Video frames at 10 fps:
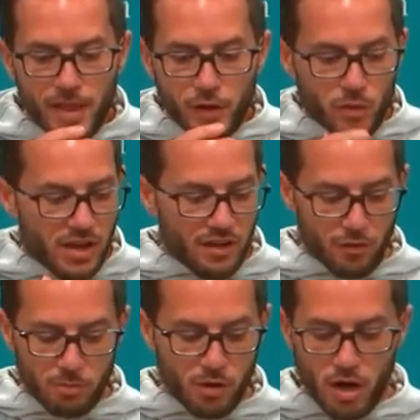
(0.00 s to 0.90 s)
we'd have a
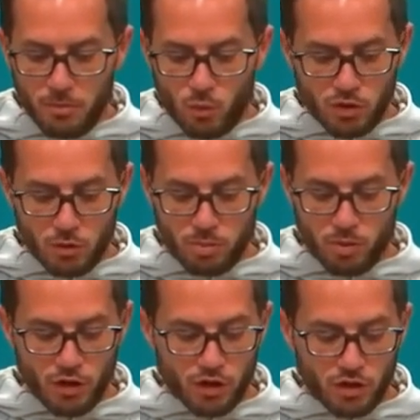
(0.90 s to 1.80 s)
problem with our
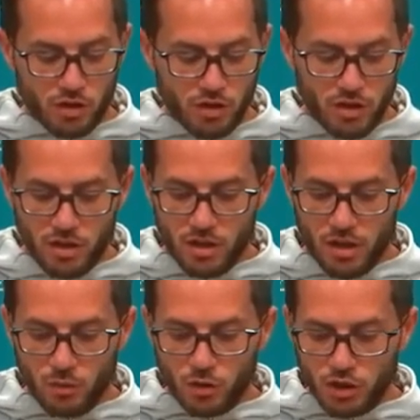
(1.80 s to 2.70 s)
printer
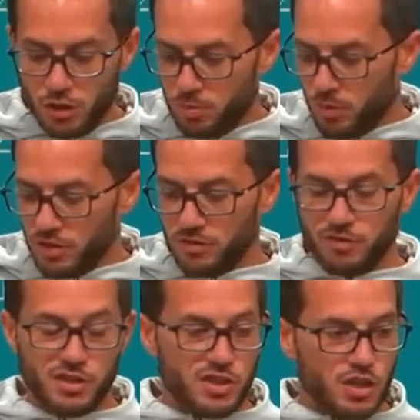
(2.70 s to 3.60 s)
and we're trying to print
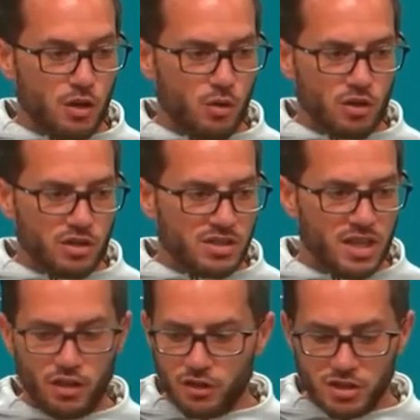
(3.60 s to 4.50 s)
Vizio or
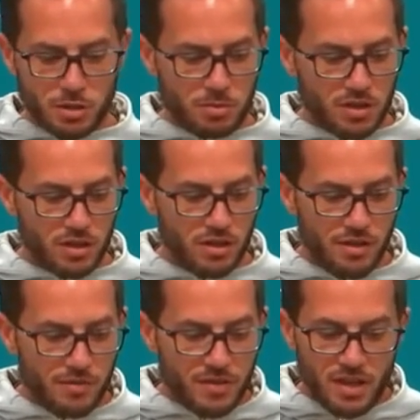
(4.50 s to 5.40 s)
Excel or something.
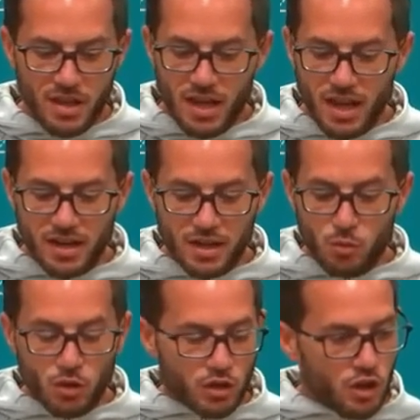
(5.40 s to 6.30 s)
And he
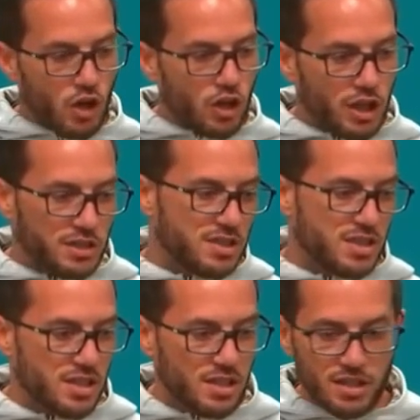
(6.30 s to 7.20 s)
wouldn't call IT.
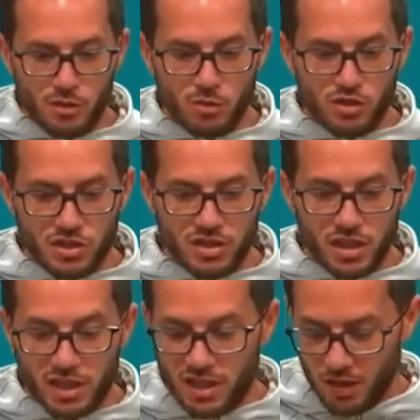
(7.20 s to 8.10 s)
He would just
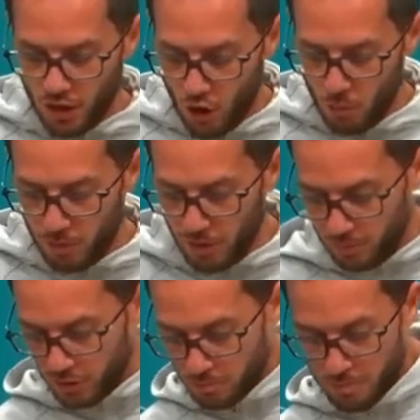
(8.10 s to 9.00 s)
like open up
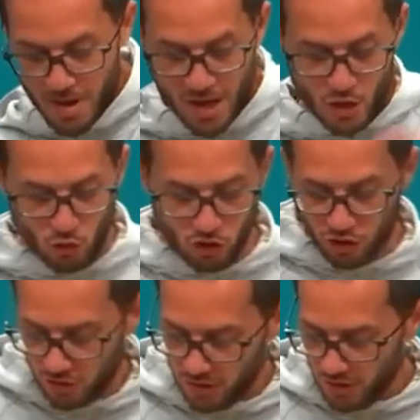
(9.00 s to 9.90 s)
this manual
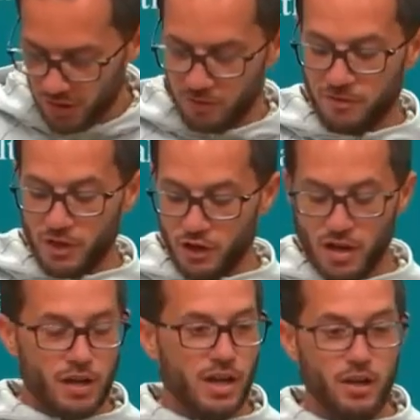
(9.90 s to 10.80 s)
and figure
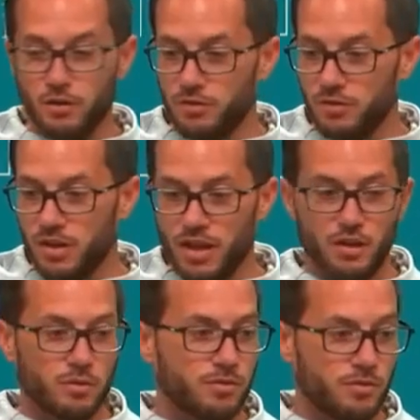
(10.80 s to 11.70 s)
out how
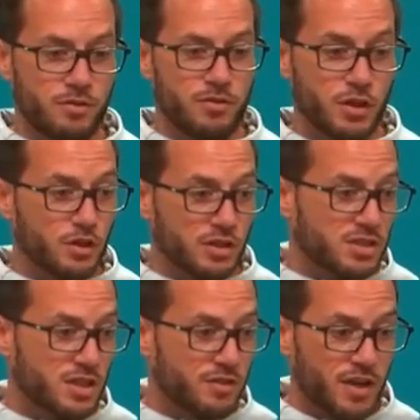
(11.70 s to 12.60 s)
to figure this
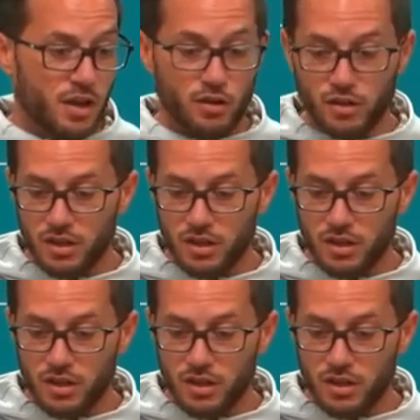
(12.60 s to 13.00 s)
stuff out.